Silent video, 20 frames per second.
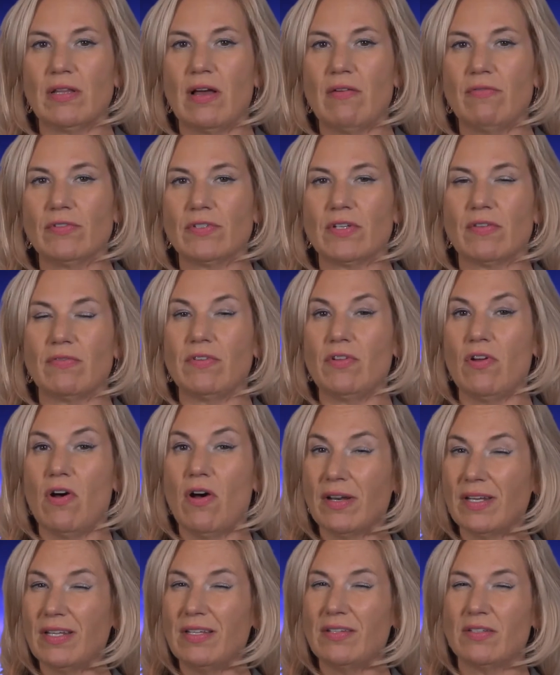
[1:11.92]
levels have
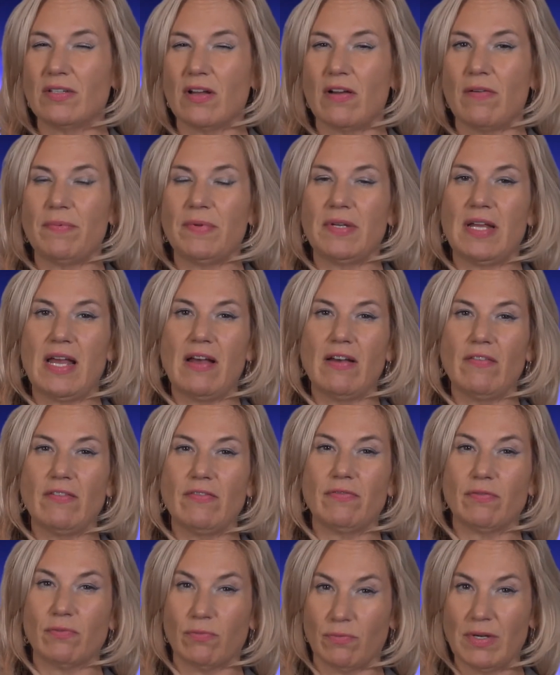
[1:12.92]
not eased up and
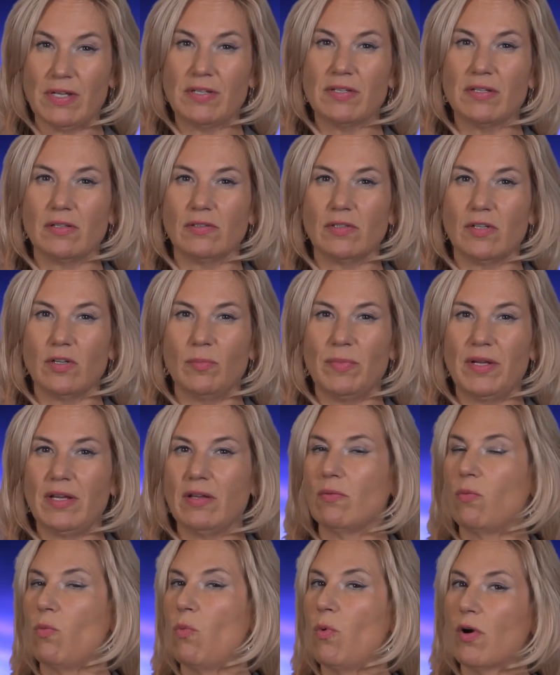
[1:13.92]
have risen a little
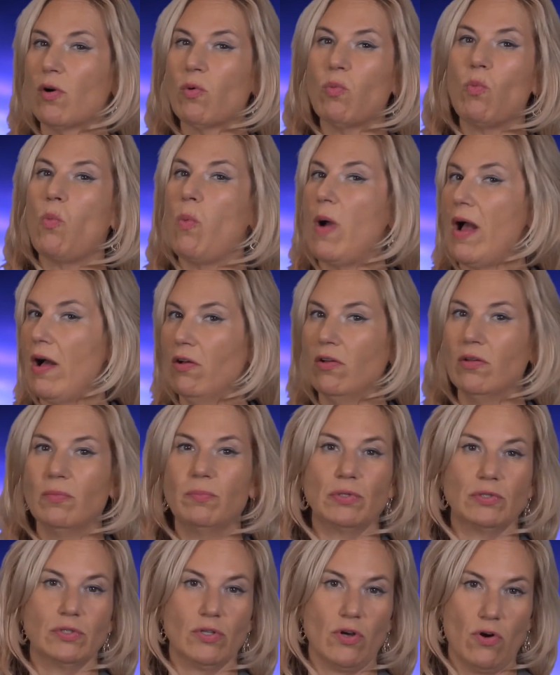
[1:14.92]
bit, we're well
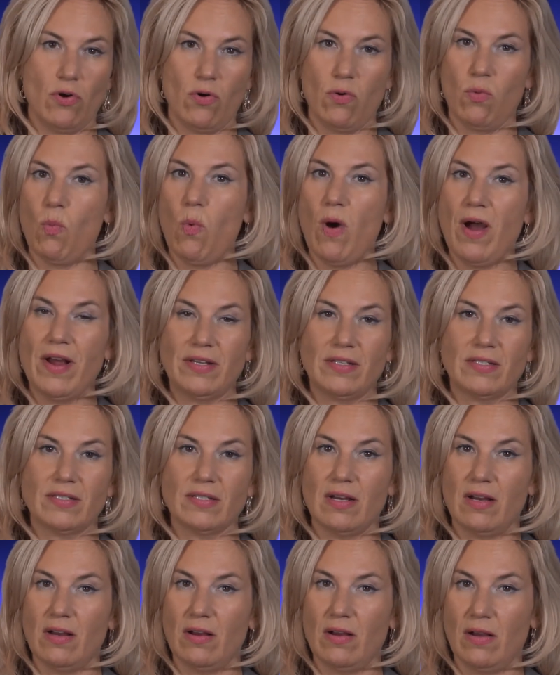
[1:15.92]
below what
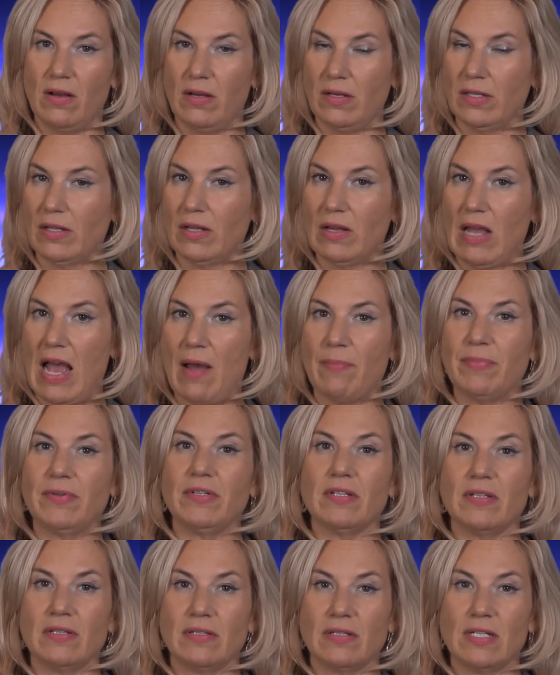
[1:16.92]

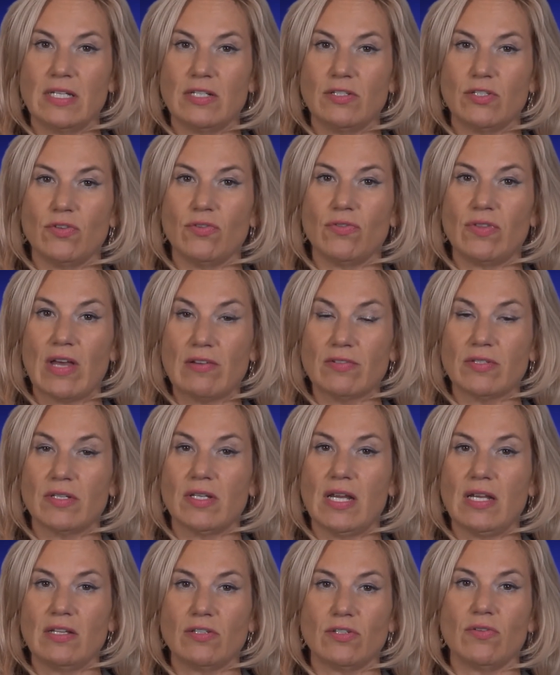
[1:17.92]
happened in
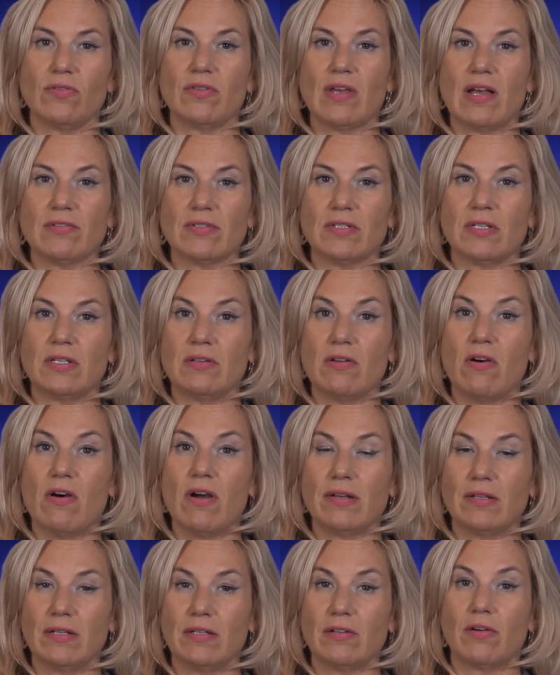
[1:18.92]
2008,
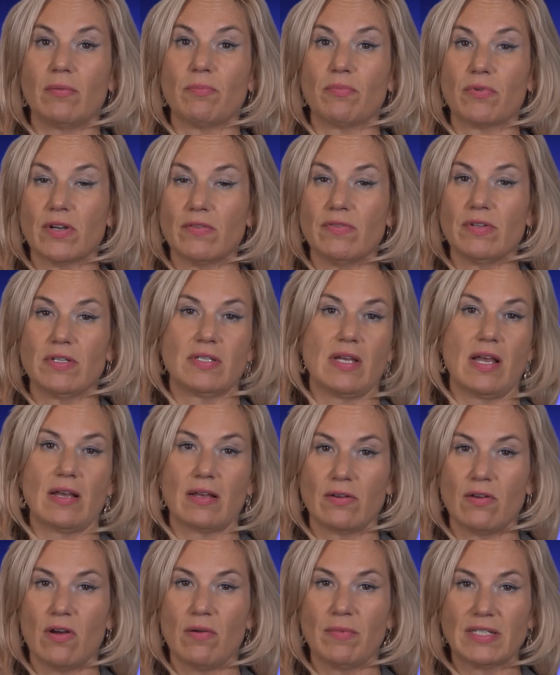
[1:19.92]
2009 in our previous
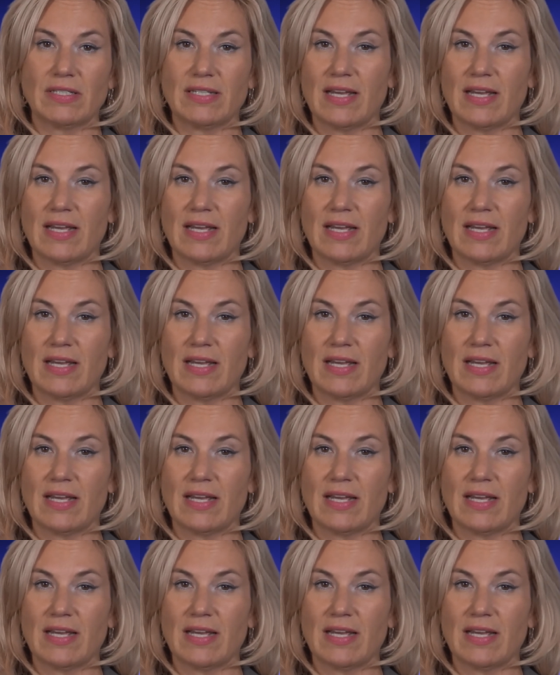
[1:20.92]
economic